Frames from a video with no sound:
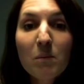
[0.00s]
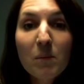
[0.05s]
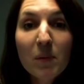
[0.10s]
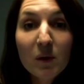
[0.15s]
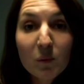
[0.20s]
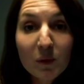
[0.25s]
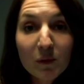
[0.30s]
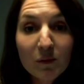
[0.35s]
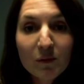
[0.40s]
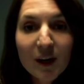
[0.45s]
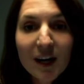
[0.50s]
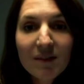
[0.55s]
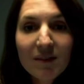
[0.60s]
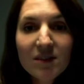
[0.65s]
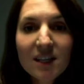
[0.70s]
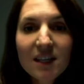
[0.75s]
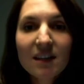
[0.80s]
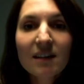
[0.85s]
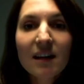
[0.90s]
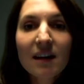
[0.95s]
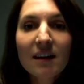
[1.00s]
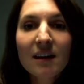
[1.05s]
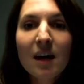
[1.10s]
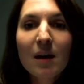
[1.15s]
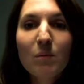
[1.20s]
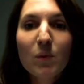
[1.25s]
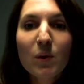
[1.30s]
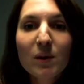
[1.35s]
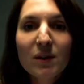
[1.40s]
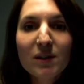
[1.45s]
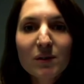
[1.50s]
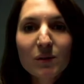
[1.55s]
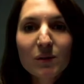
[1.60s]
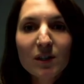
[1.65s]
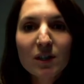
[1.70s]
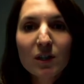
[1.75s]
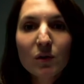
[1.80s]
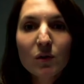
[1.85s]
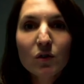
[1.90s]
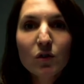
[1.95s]
But with 5G, that number is
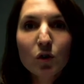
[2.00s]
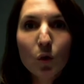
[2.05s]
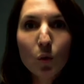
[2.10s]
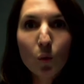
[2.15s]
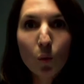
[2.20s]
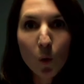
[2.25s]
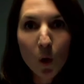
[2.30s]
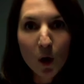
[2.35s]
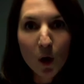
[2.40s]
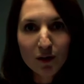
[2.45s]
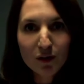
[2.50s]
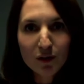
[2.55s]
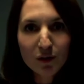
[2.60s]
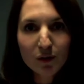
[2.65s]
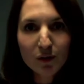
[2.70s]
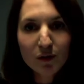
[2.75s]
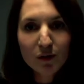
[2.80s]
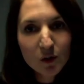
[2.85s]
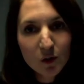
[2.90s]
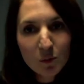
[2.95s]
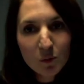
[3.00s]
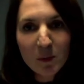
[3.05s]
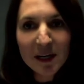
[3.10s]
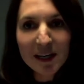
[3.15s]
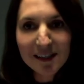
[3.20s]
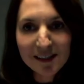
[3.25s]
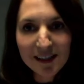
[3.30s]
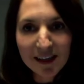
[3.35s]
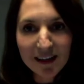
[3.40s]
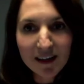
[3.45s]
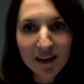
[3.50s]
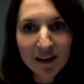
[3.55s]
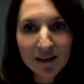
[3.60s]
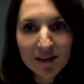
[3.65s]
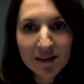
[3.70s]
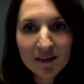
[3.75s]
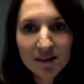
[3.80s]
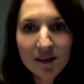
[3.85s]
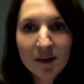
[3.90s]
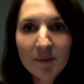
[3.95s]
reduced to 1 to 2
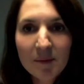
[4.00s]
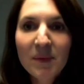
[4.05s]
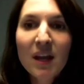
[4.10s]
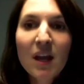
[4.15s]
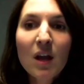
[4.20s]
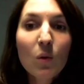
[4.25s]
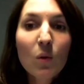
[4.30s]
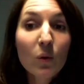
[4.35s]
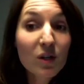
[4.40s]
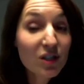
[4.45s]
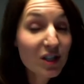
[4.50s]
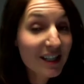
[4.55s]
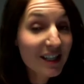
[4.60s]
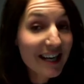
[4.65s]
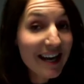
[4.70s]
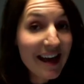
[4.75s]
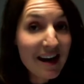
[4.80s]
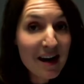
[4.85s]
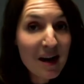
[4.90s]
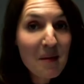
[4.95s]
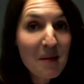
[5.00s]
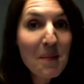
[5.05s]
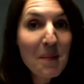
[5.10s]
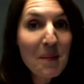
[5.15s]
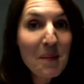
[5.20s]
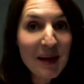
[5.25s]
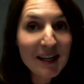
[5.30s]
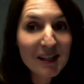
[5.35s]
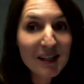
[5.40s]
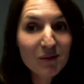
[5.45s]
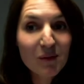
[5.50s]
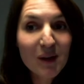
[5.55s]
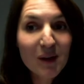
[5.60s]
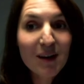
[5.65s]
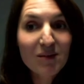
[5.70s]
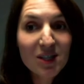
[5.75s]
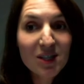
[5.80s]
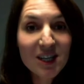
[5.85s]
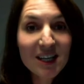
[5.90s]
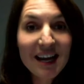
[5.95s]
milliseconds, which again makes
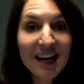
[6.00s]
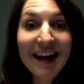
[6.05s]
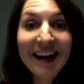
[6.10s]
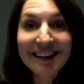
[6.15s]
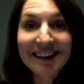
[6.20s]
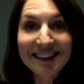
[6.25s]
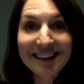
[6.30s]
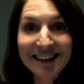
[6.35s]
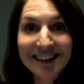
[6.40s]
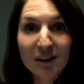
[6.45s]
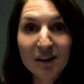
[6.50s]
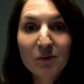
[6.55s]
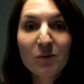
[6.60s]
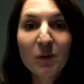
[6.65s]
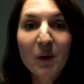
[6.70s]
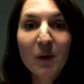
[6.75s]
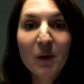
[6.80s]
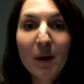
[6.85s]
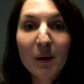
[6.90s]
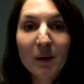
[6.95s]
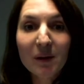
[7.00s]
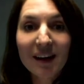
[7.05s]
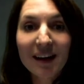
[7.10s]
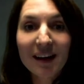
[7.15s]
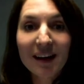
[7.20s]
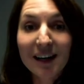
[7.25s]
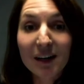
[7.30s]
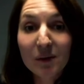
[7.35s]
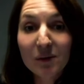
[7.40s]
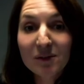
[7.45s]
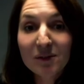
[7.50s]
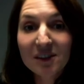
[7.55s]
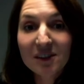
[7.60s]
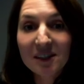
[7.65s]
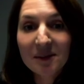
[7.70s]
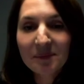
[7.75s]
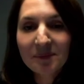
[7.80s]
5G ideal for our IoT.